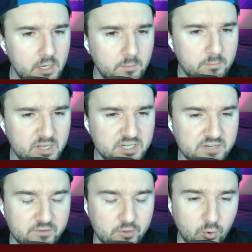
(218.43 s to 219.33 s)
Pitching
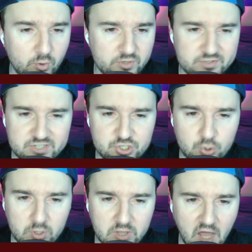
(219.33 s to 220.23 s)
for the Orioles is
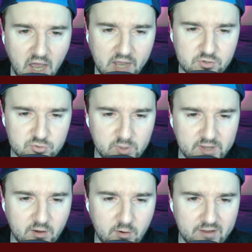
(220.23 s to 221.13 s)
Jordan Lyles with an
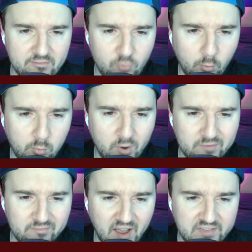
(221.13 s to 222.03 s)
ERA of
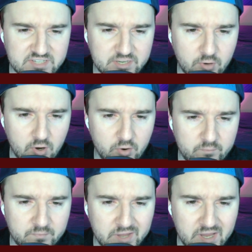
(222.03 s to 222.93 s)
4.50.
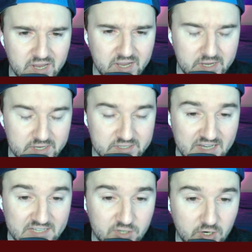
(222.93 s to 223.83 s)
His
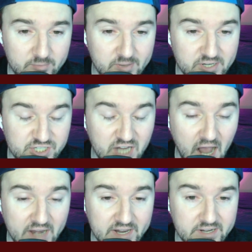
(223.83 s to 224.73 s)
last start, he pitched
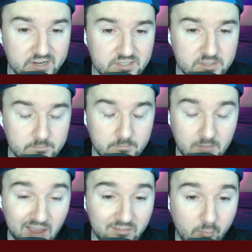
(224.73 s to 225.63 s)
nine innings,
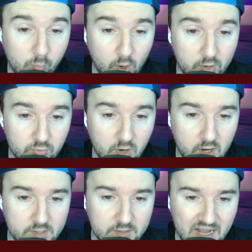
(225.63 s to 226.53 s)
gave up one
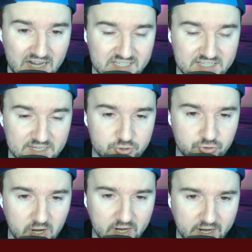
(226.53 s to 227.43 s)
run, had six
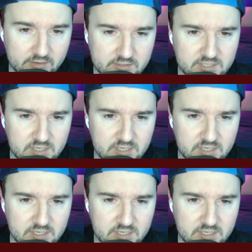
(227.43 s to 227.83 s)
strikeouts.